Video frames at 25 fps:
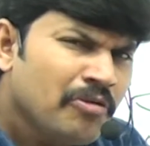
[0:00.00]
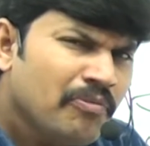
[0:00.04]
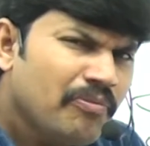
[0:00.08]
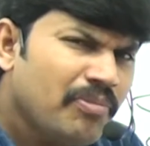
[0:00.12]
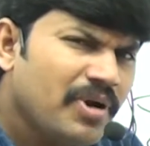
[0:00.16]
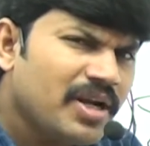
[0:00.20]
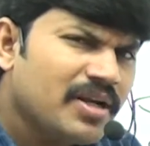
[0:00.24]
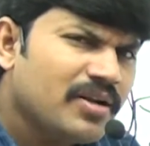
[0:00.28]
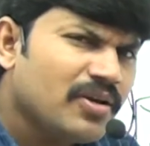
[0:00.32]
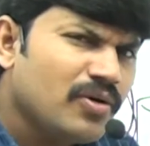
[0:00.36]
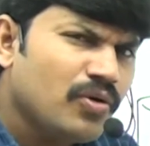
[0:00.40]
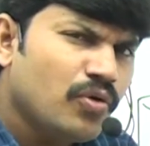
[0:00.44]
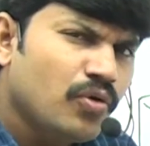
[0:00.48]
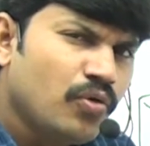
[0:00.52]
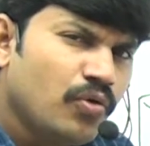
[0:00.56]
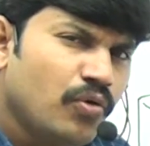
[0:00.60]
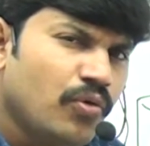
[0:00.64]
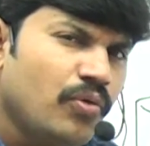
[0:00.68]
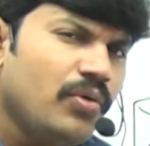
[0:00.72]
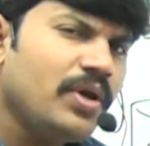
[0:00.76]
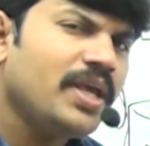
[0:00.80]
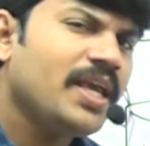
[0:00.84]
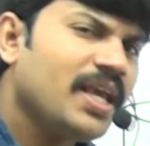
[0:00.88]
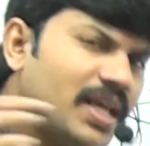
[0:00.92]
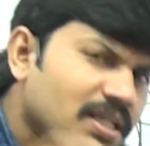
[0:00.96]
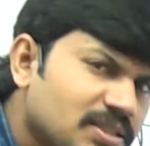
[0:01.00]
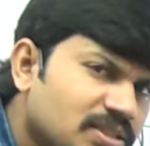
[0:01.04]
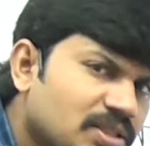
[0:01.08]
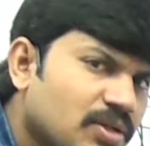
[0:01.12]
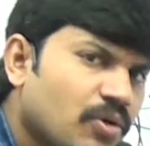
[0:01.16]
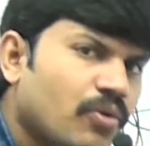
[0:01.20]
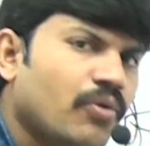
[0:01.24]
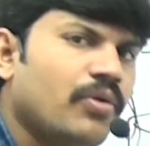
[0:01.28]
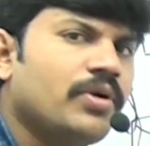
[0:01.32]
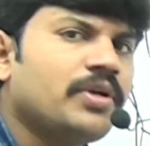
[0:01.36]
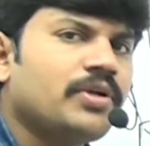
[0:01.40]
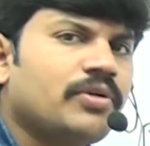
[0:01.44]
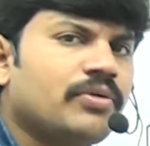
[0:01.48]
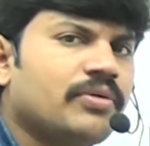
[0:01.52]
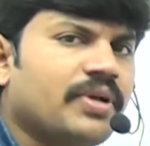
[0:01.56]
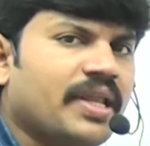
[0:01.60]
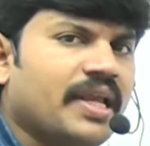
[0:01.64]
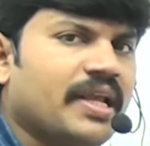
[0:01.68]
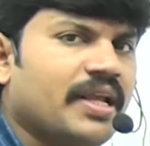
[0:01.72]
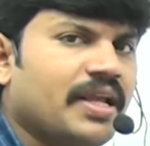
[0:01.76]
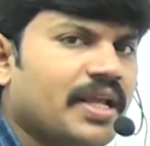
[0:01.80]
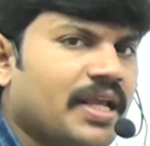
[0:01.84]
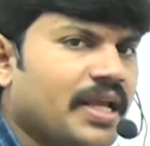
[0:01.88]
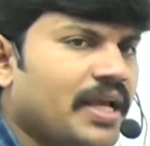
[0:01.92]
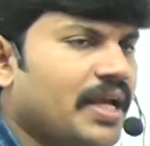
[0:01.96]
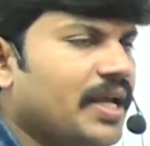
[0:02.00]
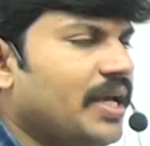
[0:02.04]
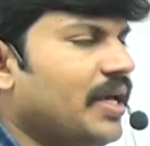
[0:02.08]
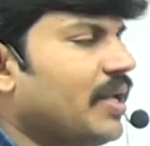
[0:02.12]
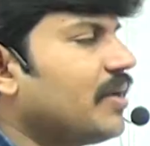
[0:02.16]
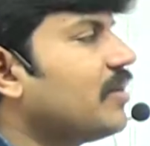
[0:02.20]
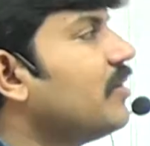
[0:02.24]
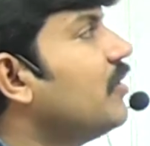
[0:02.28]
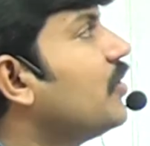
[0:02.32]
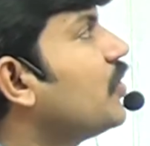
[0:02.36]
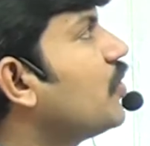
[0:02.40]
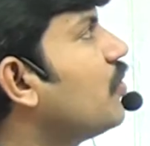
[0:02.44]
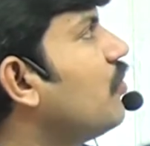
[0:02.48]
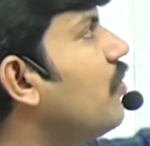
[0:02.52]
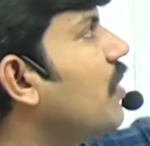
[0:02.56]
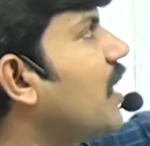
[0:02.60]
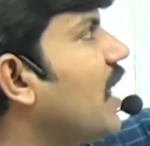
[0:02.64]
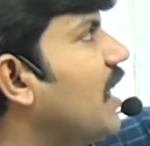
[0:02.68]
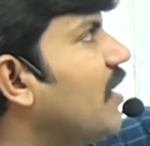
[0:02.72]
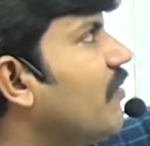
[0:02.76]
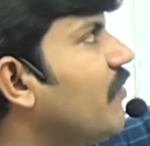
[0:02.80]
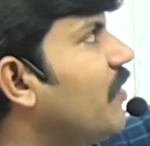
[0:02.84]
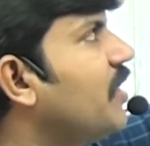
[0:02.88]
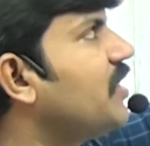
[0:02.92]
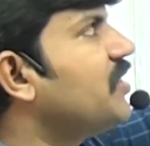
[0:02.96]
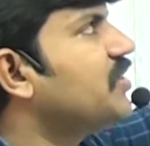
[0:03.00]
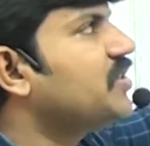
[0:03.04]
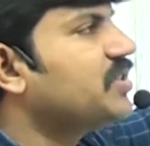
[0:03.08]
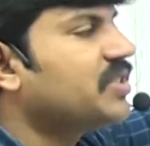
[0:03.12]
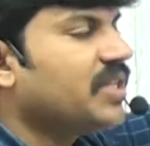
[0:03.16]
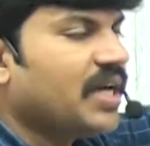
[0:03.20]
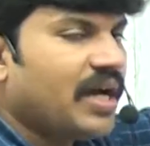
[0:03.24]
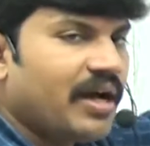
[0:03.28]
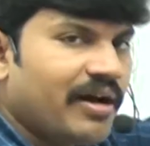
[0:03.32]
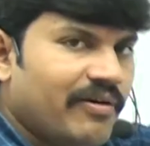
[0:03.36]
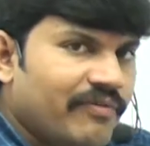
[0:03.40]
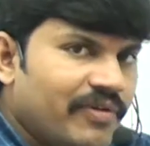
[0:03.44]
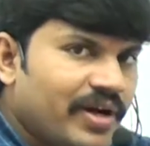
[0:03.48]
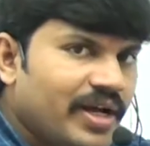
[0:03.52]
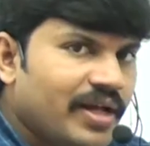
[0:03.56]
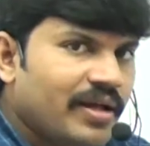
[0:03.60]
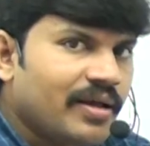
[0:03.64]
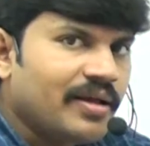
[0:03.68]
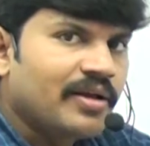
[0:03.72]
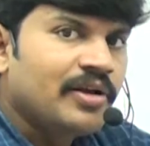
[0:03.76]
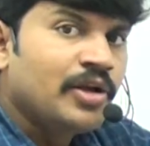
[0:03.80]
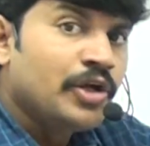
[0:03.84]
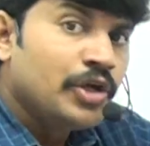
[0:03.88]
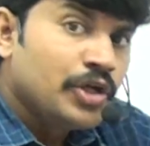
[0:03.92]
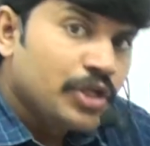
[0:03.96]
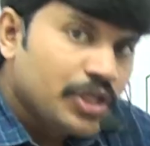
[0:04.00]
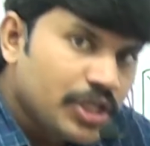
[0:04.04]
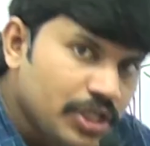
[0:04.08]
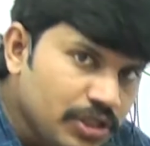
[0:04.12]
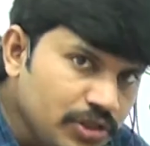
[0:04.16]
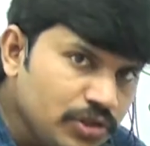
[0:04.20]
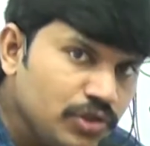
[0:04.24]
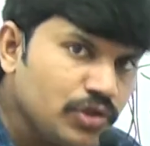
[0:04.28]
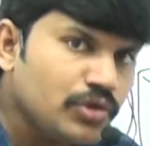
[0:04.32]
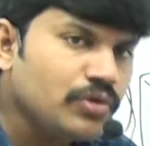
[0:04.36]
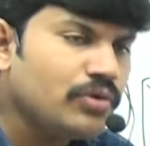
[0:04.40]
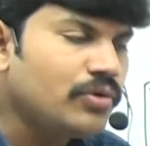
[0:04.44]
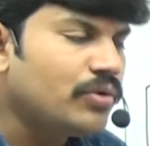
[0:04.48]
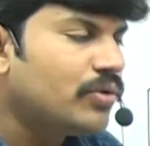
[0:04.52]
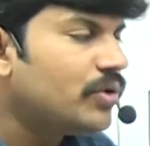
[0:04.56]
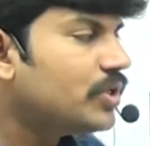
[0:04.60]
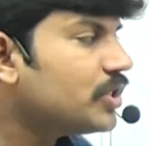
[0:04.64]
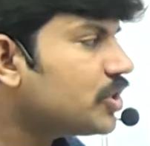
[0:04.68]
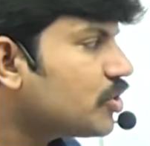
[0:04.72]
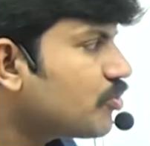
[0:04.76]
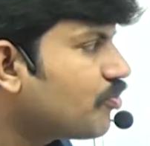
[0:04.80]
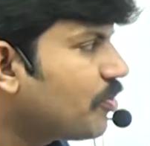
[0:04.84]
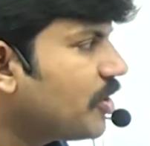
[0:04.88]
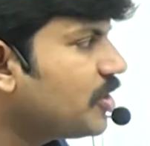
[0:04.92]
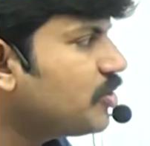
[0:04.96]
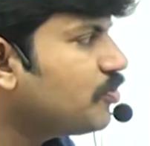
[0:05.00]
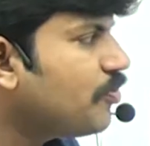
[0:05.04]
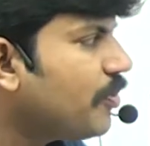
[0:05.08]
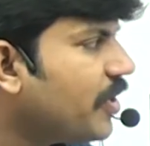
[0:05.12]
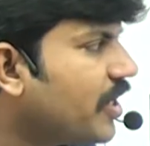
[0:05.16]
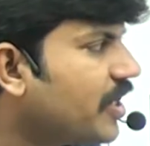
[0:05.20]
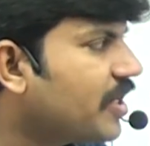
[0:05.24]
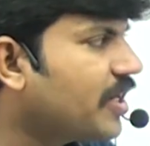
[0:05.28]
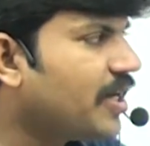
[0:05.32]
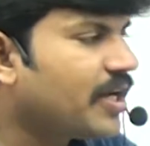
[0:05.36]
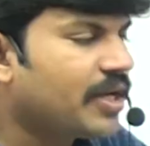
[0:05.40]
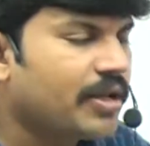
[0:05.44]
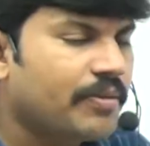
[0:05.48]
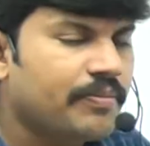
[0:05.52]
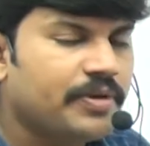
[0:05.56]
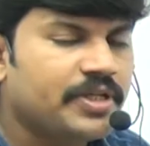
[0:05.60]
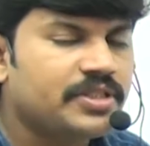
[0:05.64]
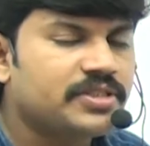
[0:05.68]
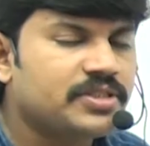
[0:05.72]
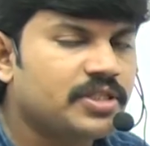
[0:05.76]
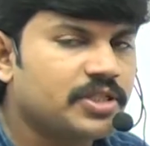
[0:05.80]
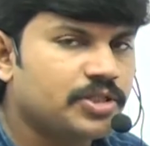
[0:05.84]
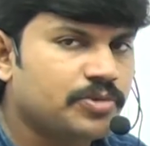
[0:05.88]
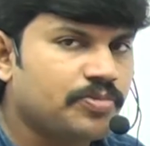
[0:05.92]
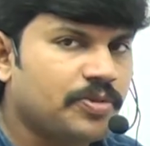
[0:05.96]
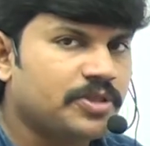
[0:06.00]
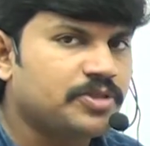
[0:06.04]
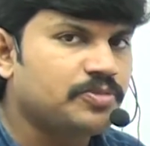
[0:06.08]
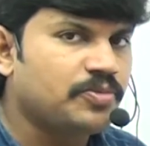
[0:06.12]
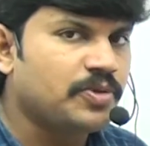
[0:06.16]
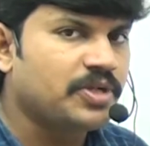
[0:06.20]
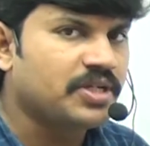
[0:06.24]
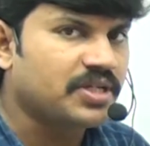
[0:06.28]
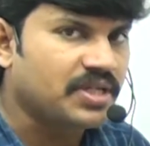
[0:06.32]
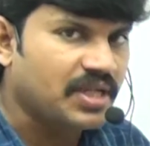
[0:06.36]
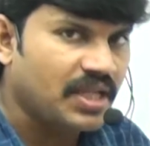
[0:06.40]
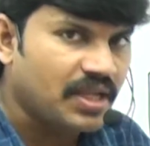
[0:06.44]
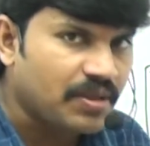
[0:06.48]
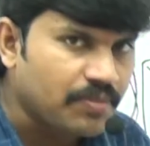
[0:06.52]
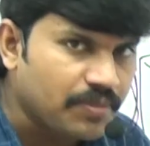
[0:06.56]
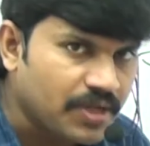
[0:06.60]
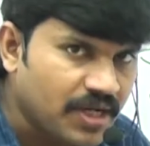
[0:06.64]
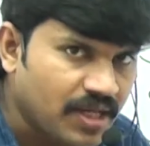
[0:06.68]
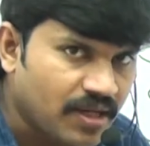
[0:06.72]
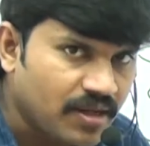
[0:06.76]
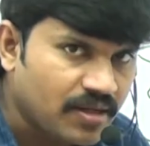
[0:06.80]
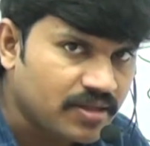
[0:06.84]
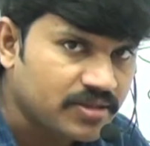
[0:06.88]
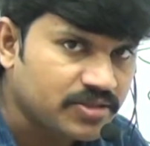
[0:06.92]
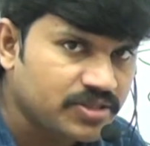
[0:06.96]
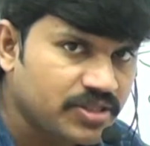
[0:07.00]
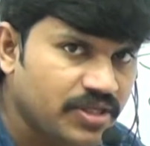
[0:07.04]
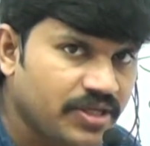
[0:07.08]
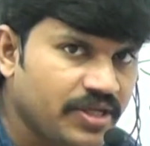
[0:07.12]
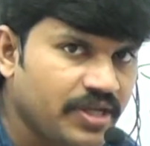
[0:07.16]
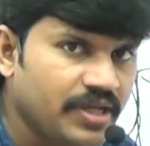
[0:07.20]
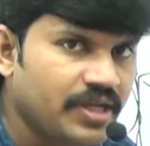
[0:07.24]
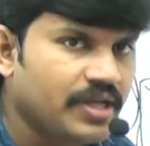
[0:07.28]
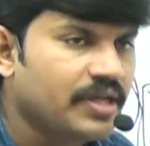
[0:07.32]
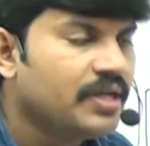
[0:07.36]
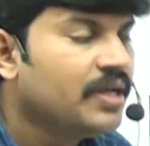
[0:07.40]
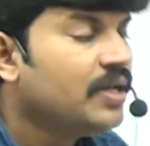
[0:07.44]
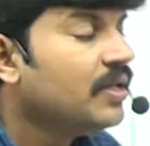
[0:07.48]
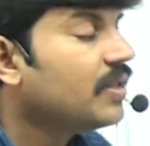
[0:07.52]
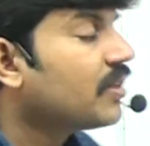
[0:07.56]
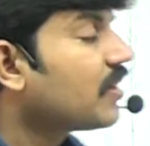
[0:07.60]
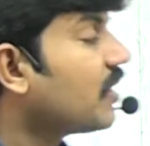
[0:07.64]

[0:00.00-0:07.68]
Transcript: But who is going to take care to convert Java into specific database, specific terminology?